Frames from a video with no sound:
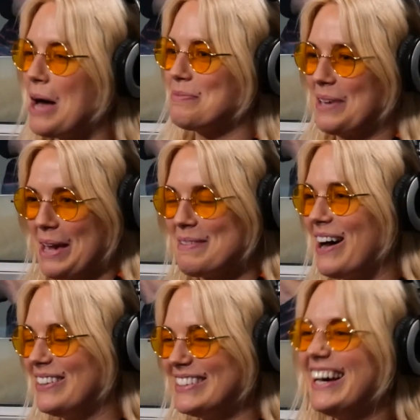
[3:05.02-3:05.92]
the album came oh,
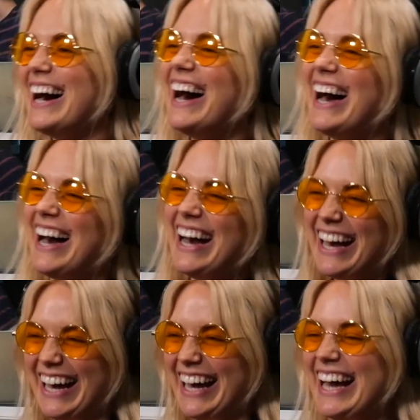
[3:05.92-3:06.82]
out. Okay, okay, that's
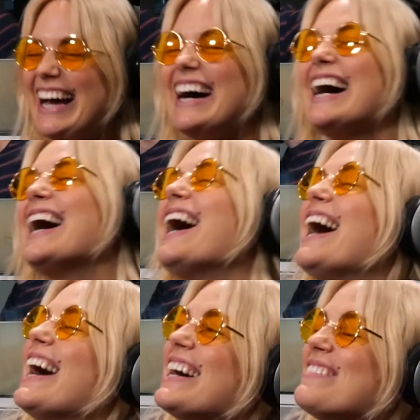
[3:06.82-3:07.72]
better.
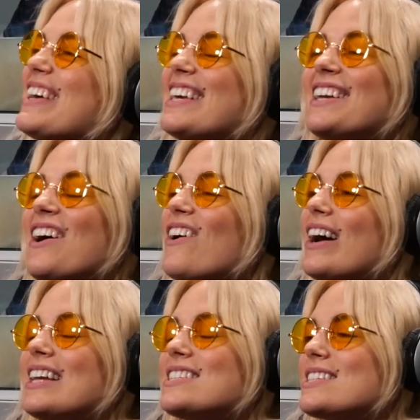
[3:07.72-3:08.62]
um, you
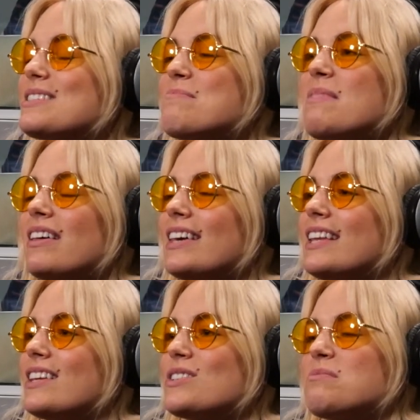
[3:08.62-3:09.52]
know, it's just a
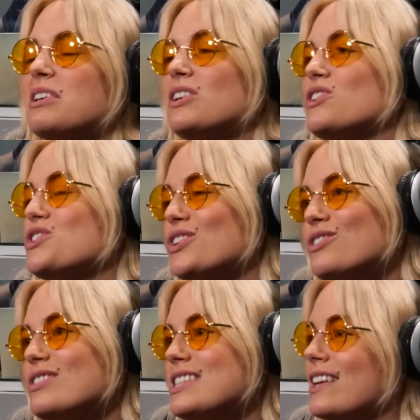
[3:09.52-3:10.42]
million. There's a million
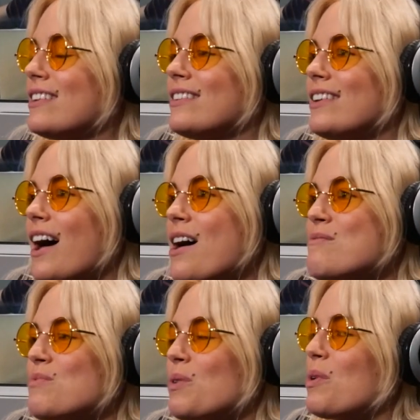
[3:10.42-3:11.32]
shoots, and yeah.
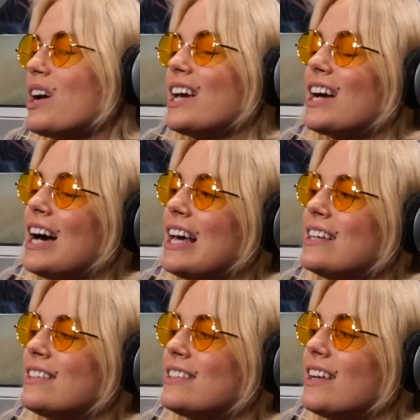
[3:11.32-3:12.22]
um, we're working
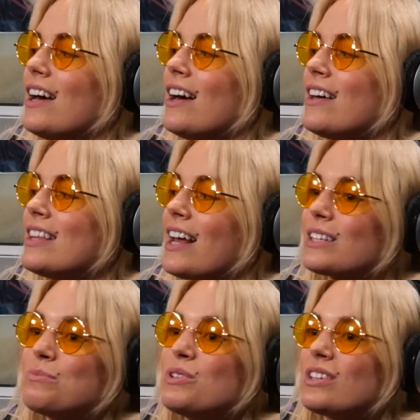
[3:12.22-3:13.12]
on uh, the
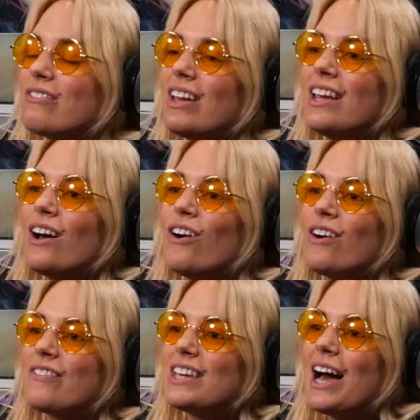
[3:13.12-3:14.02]
next music video.
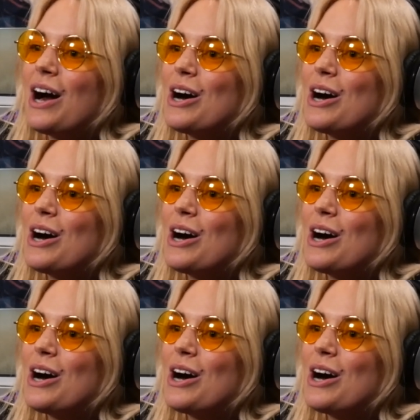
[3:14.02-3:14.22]
I was